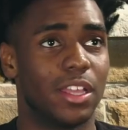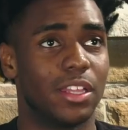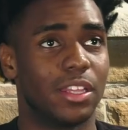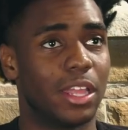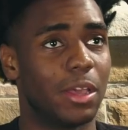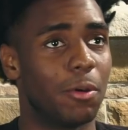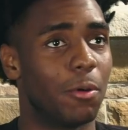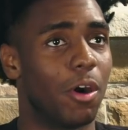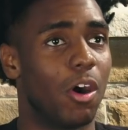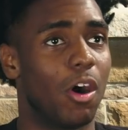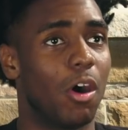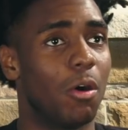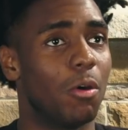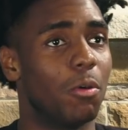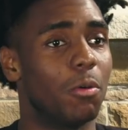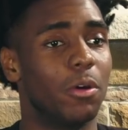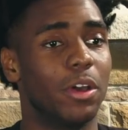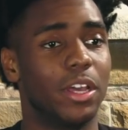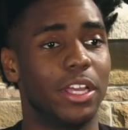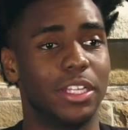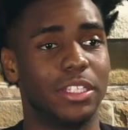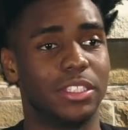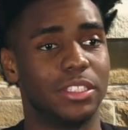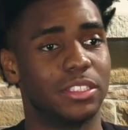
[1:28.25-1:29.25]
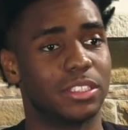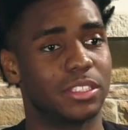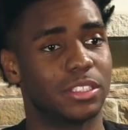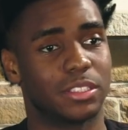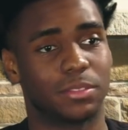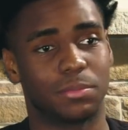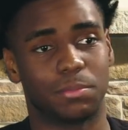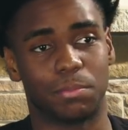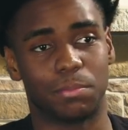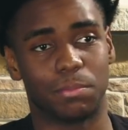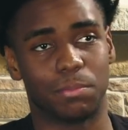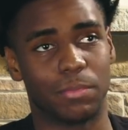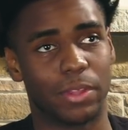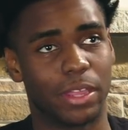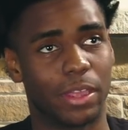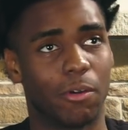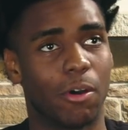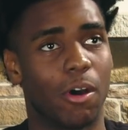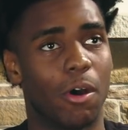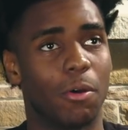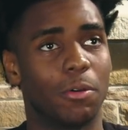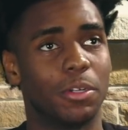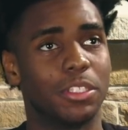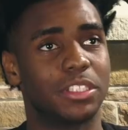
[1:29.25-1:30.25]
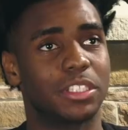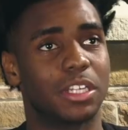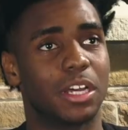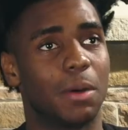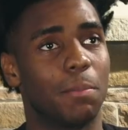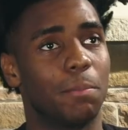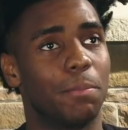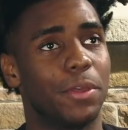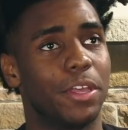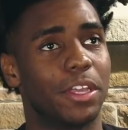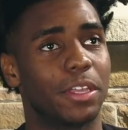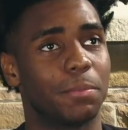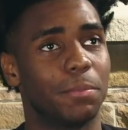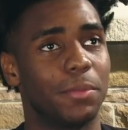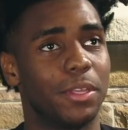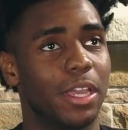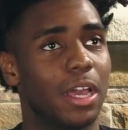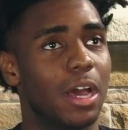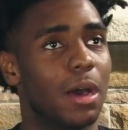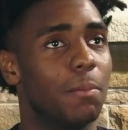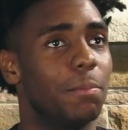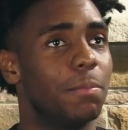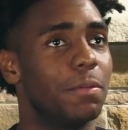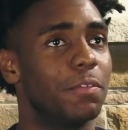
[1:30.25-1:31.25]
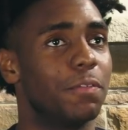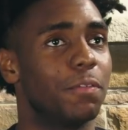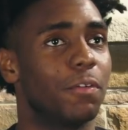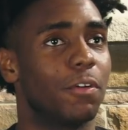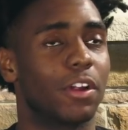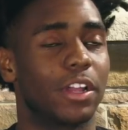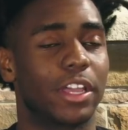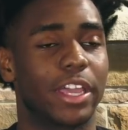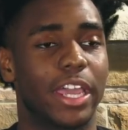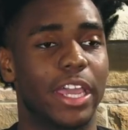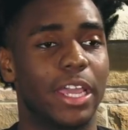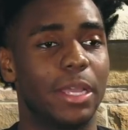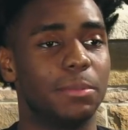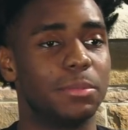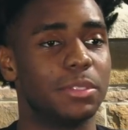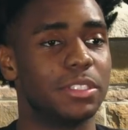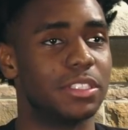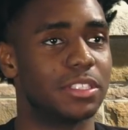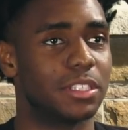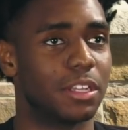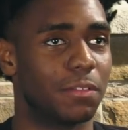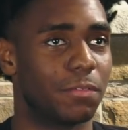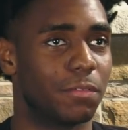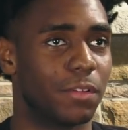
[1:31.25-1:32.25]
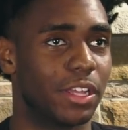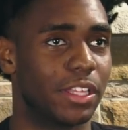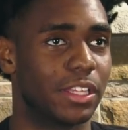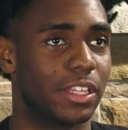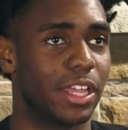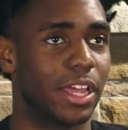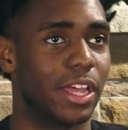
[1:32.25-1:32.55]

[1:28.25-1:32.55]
They were always they would always come pick me up before games and stuff like